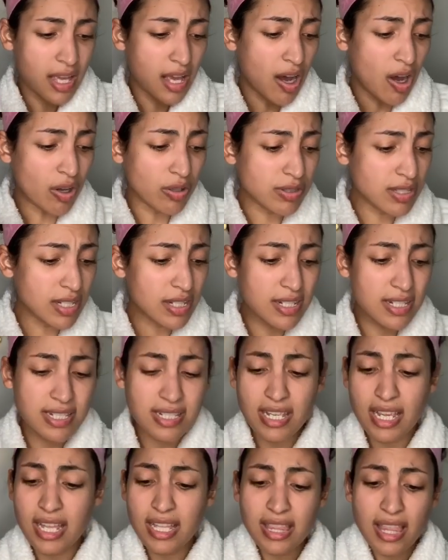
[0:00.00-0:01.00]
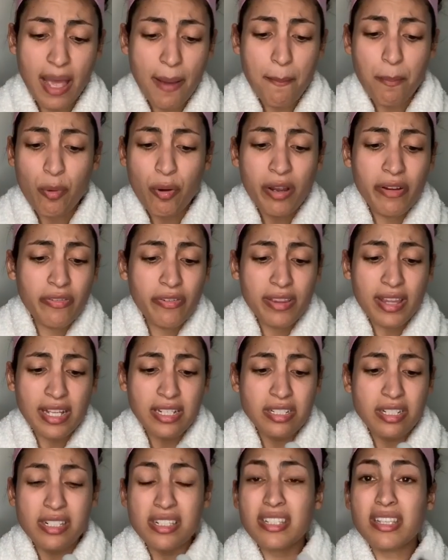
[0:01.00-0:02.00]
Ulta is like that boyfriend
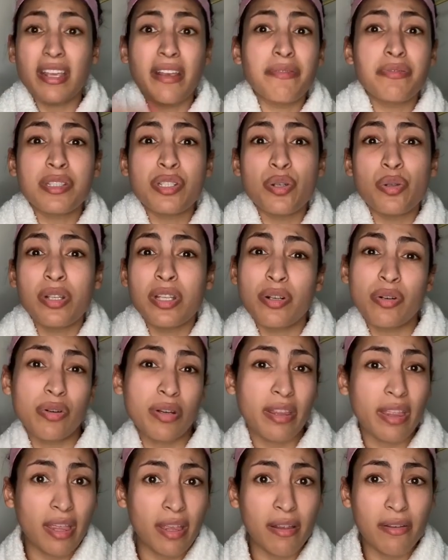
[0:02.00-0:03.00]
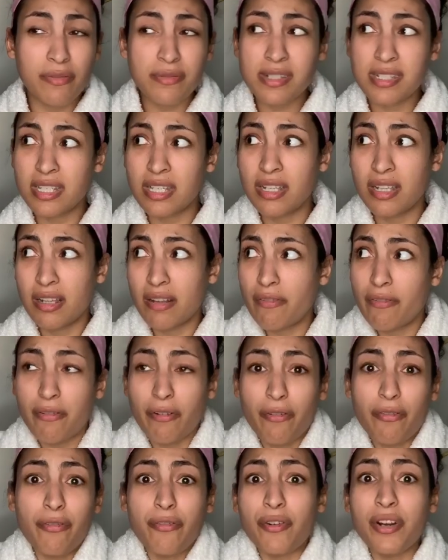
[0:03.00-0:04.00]
that just gives you little gifts
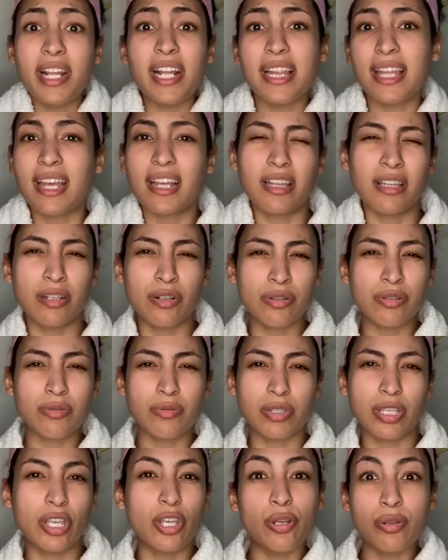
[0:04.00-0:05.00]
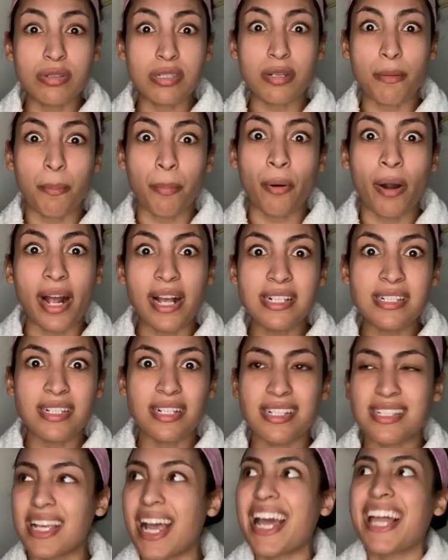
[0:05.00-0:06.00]
for free, like little cute
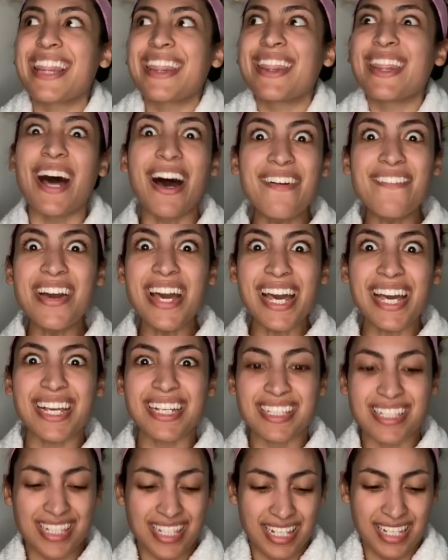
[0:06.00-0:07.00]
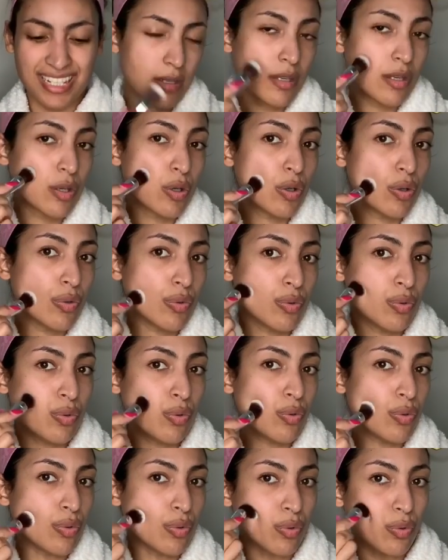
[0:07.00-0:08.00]
surprises. I love it.
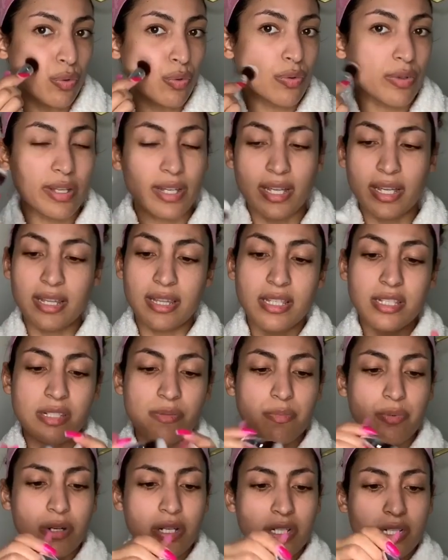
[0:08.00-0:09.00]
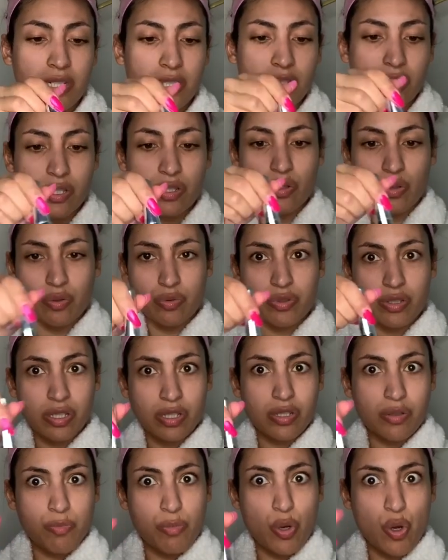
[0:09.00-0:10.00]
Ooh, and this brush is so
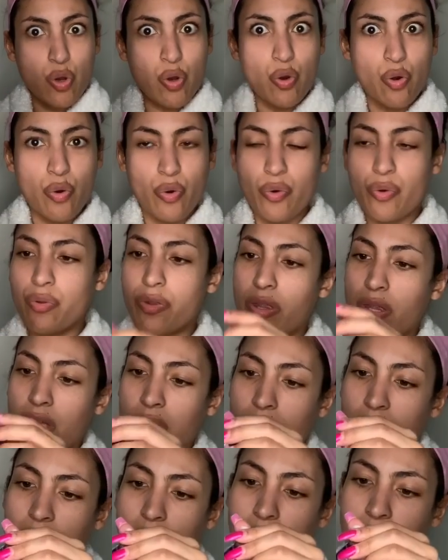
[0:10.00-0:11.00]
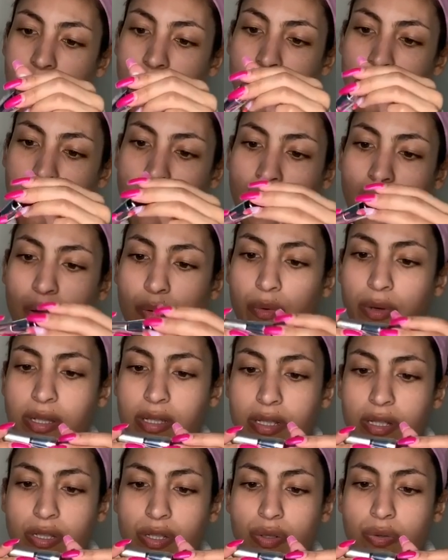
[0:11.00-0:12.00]
smooth. Can't wait
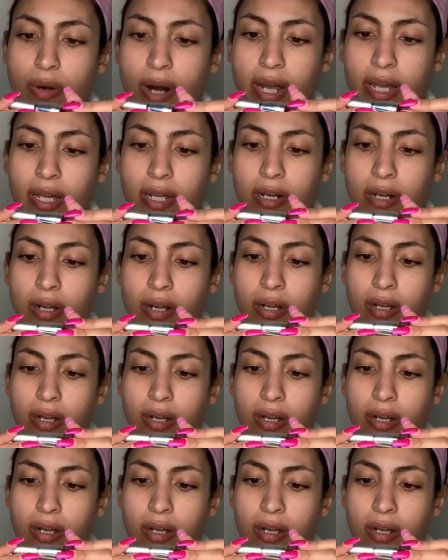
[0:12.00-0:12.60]
to try it.